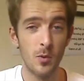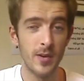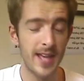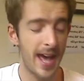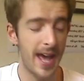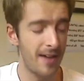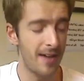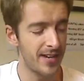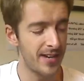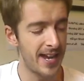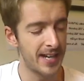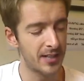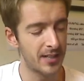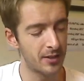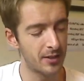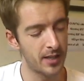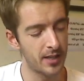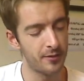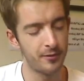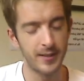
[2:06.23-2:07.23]
We have an
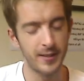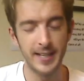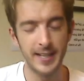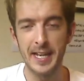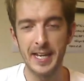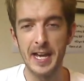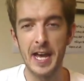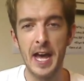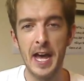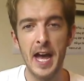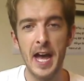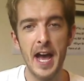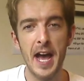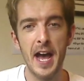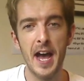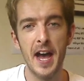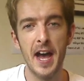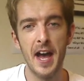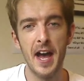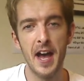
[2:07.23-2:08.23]
anchor
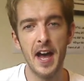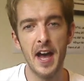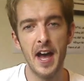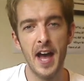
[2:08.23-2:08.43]
finger,